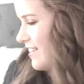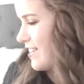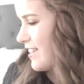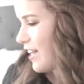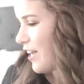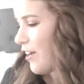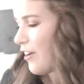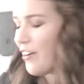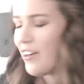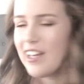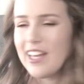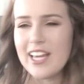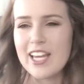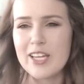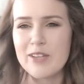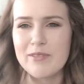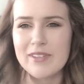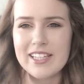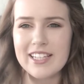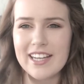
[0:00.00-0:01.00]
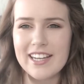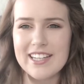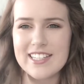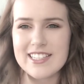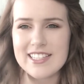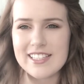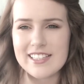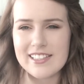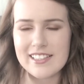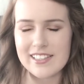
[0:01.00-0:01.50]
So it'd be nice
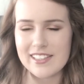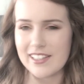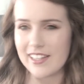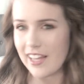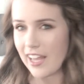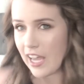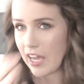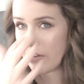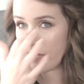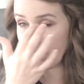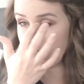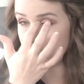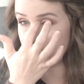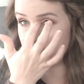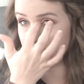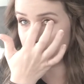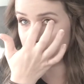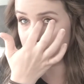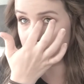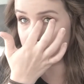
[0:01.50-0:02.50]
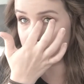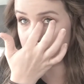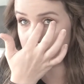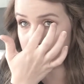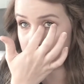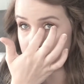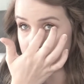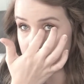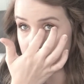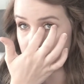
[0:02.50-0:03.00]
to have a little, can
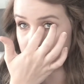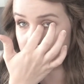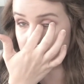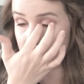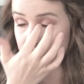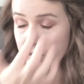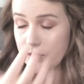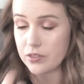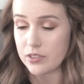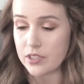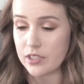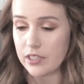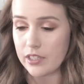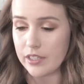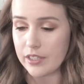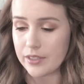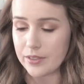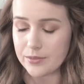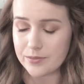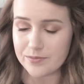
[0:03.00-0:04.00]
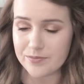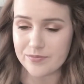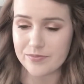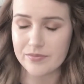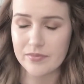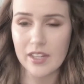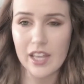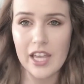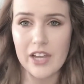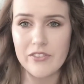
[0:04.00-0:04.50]
contribute to
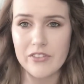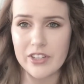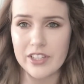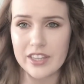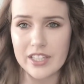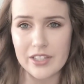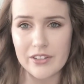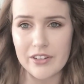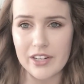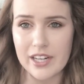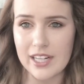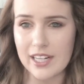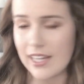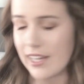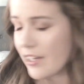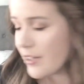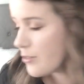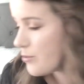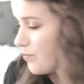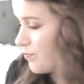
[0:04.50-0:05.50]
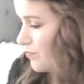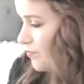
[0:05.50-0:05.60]
everything right now.